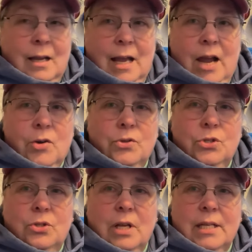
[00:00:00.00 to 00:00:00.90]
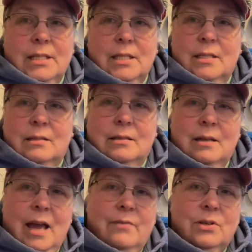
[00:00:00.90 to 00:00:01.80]
how would you like to
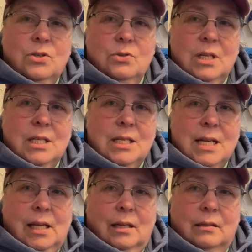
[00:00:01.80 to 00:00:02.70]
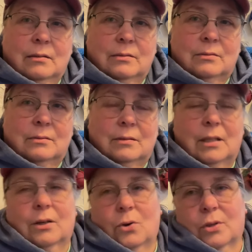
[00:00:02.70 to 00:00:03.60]
have a new kidney? And
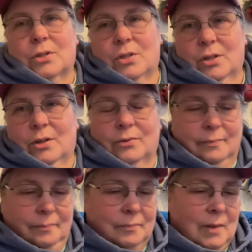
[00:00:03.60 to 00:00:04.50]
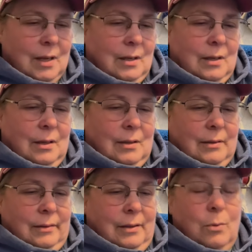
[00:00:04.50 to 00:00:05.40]
of course, you know,
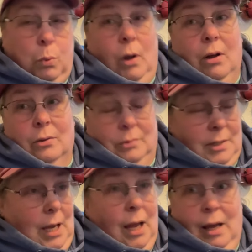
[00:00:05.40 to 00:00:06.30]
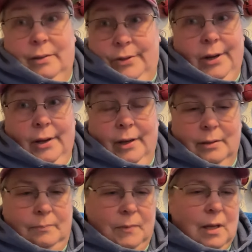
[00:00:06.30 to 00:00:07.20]
well, yeah, duh.
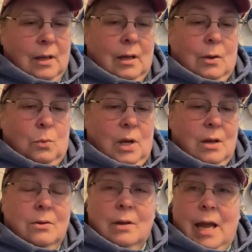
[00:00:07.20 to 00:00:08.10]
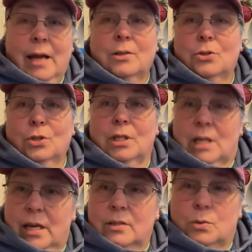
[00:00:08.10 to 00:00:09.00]
Well, actually,
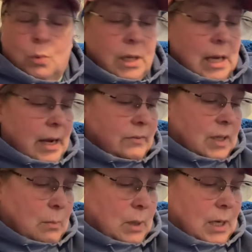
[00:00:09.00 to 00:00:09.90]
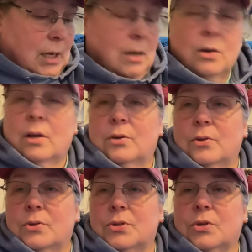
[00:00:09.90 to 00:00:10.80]
yes, we have somebody here under
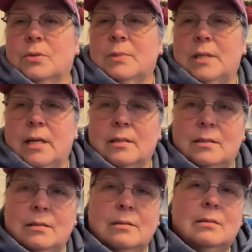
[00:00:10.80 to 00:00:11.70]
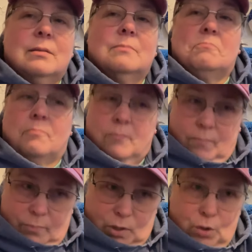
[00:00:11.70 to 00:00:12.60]
the circumstances.
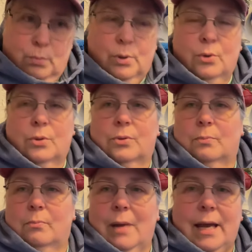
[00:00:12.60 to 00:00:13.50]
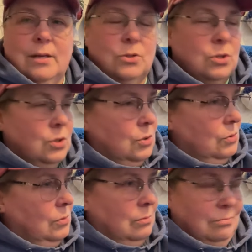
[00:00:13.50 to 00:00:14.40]
You both match,
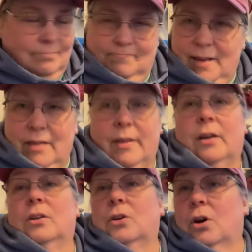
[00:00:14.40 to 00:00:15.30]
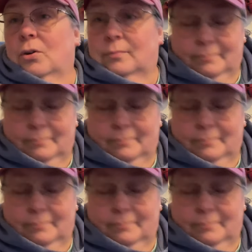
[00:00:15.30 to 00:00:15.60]
you, and there you go.